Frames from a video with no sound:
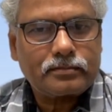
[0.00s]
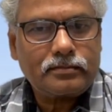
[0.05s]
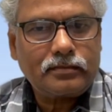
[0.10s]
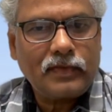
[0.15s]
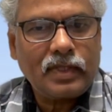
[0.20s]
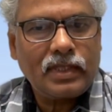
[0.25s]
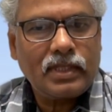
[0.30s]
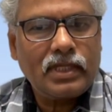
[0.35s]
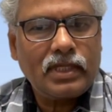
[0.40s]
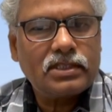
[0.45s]

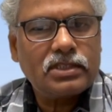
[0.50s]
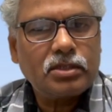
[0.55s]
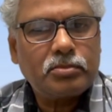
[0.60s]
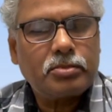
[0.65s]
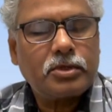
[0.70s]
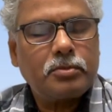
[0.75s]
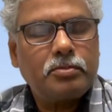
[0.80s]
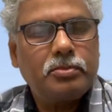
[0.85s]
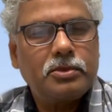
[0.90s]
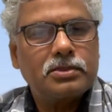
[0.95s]
That's the
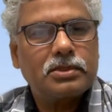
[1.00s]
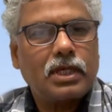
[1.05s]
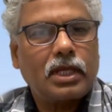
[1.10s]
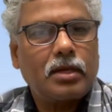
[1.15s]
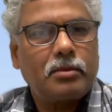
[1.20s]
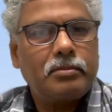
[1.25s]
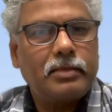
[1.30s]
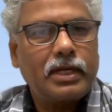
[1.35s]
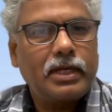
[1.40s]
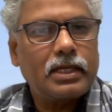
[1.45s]
proposal I
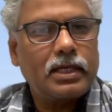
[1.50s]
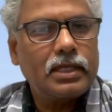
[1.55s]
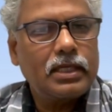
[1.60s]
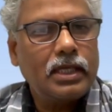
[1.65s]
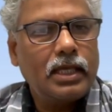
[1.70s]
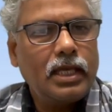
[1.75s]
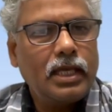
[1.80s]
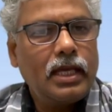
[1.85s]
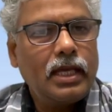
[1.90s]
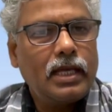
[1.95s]
am making.
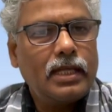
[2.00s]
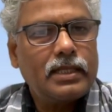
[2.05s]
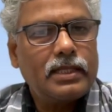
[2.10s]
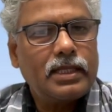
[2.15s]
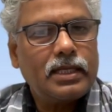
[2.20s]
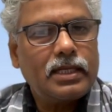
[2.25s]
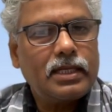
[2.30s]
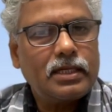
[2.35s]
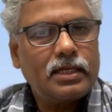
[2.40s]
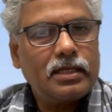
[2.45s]
And
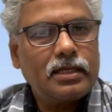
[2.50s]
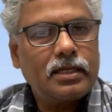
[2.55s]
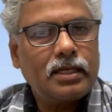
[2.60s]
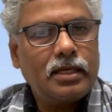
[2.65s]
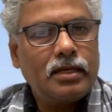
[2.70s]
then